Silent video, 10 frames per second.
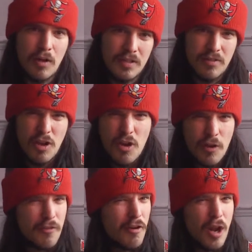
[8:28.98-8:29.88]
Could
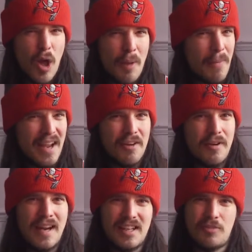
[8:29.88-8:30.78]
look for a linebacker in
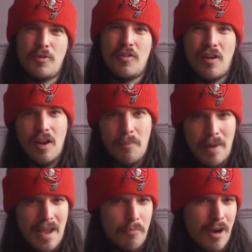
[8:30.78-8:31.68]
that spot, a guy like
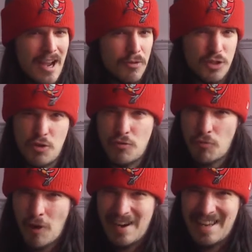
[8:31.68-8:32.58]
Blair Brown, Duke
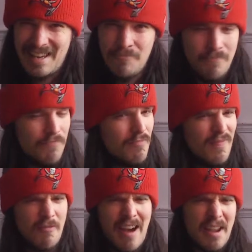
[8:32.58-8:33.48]
Riley,
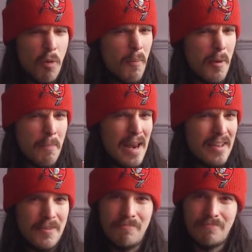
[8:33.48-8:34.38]
Raekwon
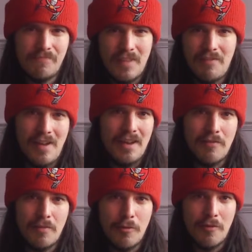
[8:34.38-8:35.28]
McMillan, if any of
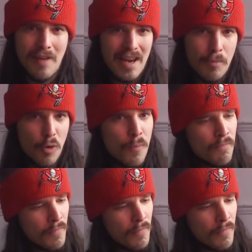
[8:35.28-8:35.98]
them are available.